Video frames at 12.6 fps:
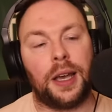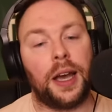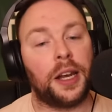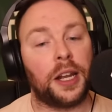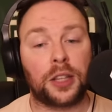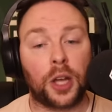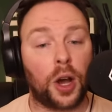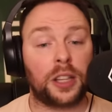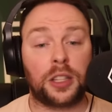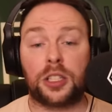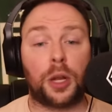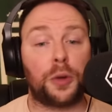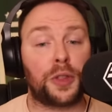And I
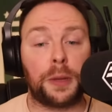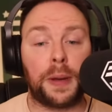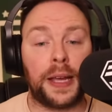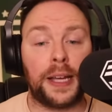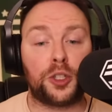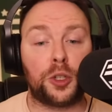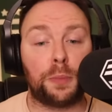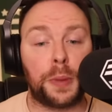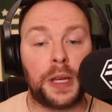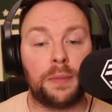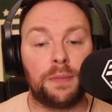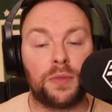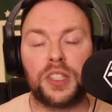just don't think players should
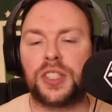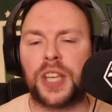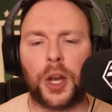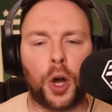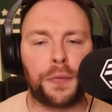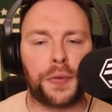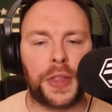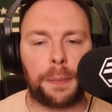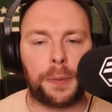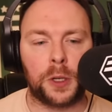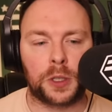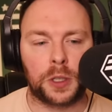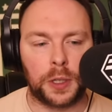be sent off for that
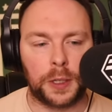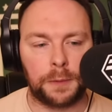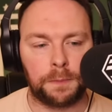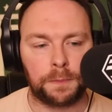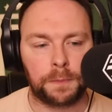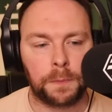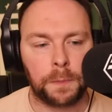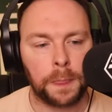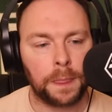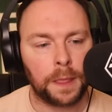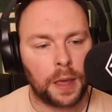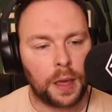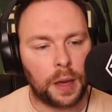personally.
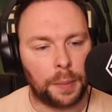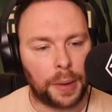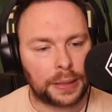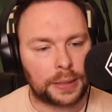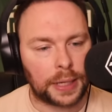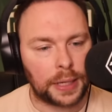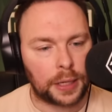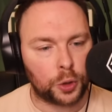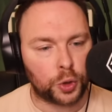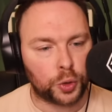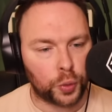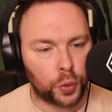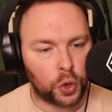I'd take a
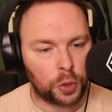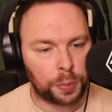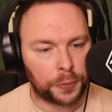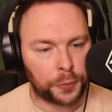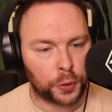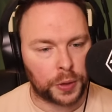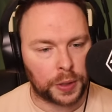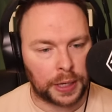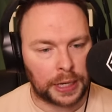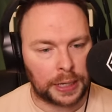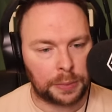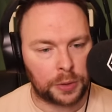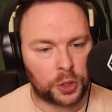draw before the
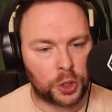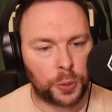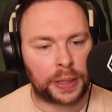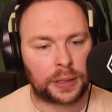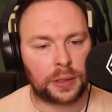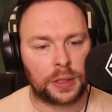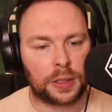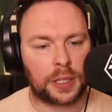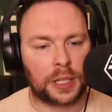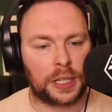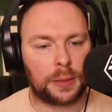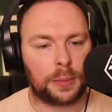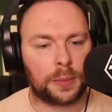game. Two excellent
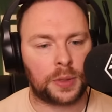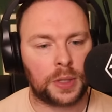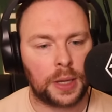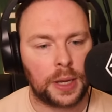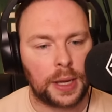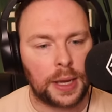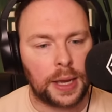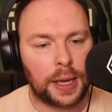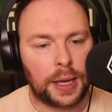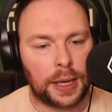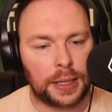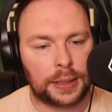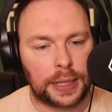teams.
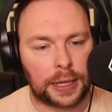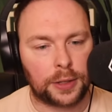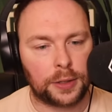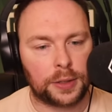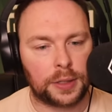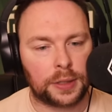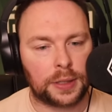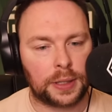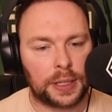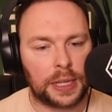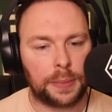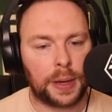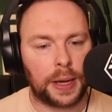Dekkers,
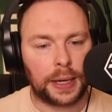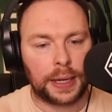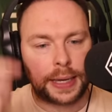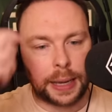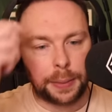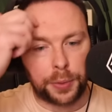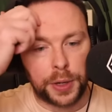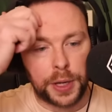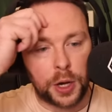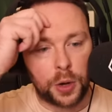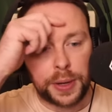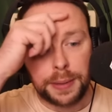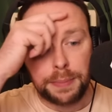Saliba, and
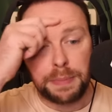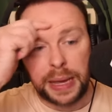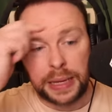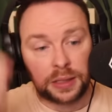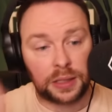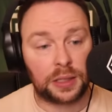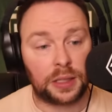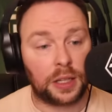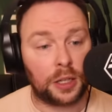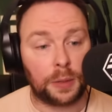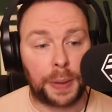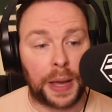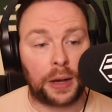Gabriel, immense. Yeah,
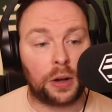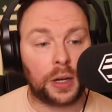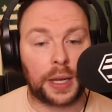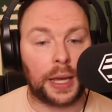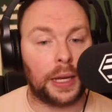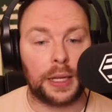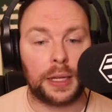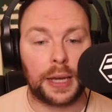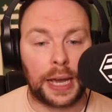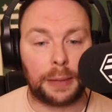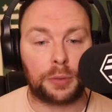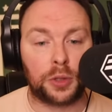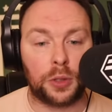you're bang on, Kelly.
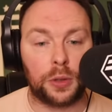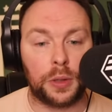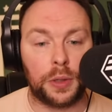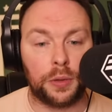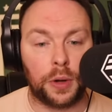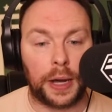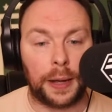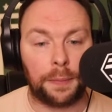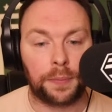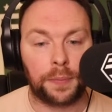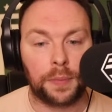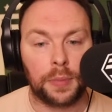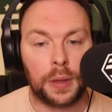Absolutely right.
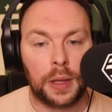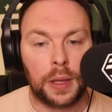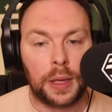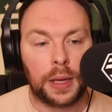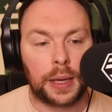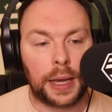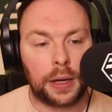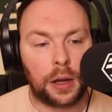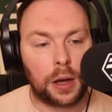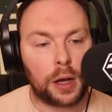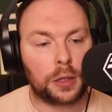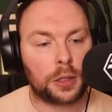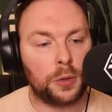Can
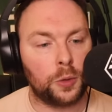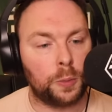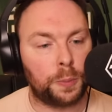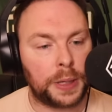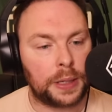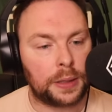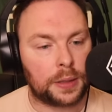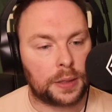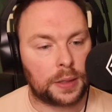Arsenal beat